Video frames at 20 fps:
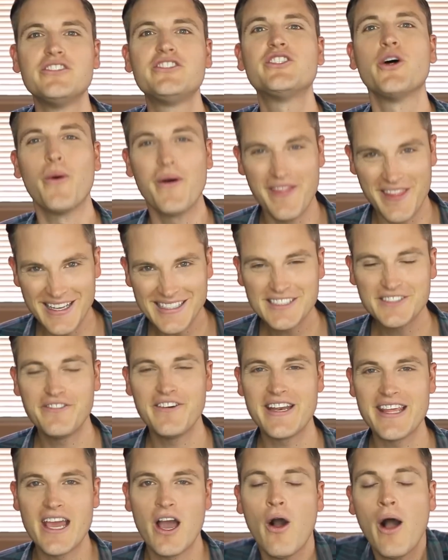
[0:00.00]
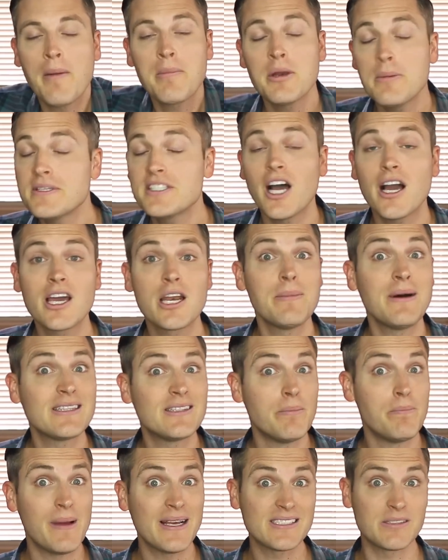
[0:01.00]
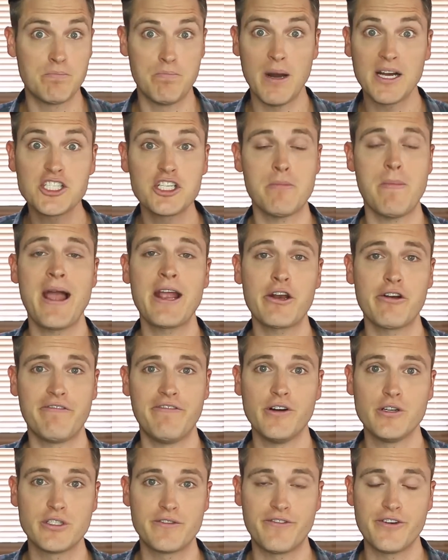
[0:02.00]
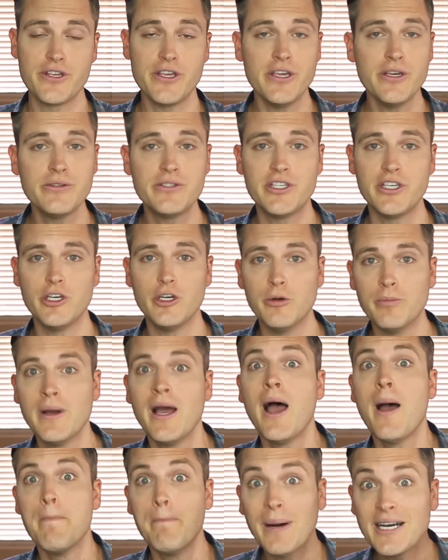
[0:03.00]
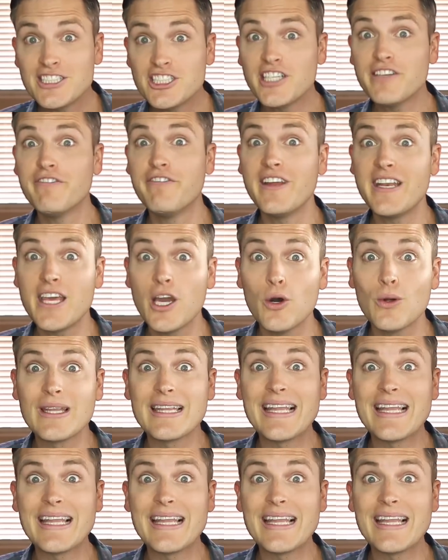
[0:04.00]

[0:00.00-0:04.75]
So in this video, I'm gonna be talking about the best budget microphones for YouTube, budget video